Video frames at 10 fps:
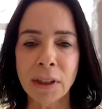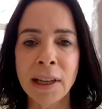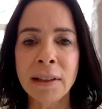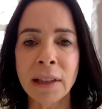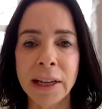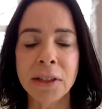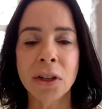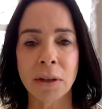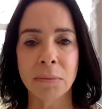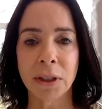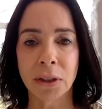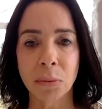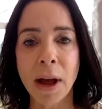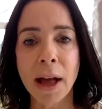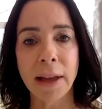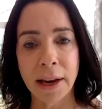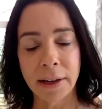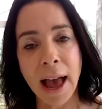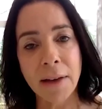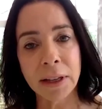in lay terms as well and
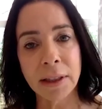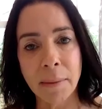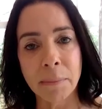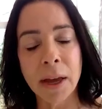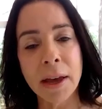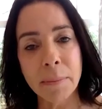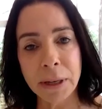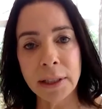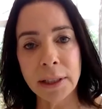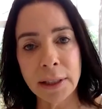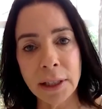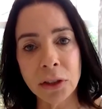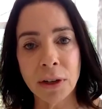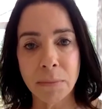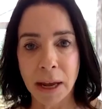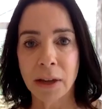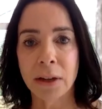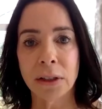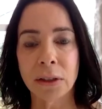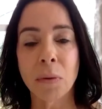having them be decision
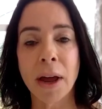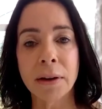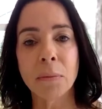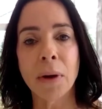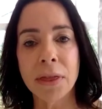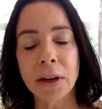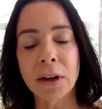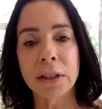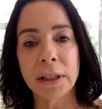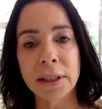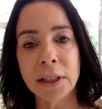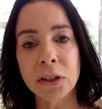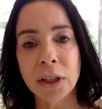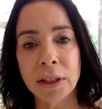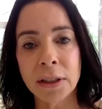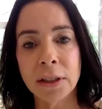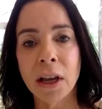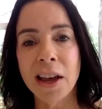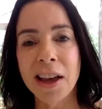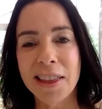makers when when there are decisions
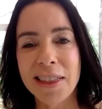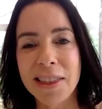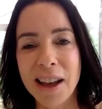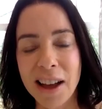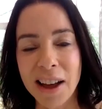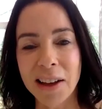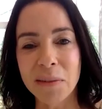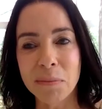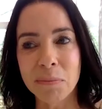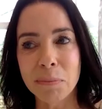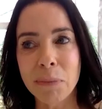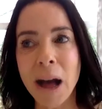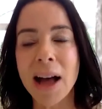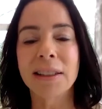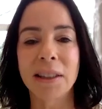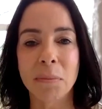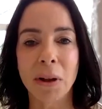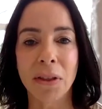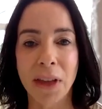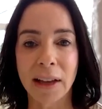uh,
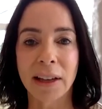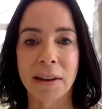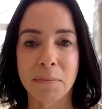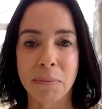possible that can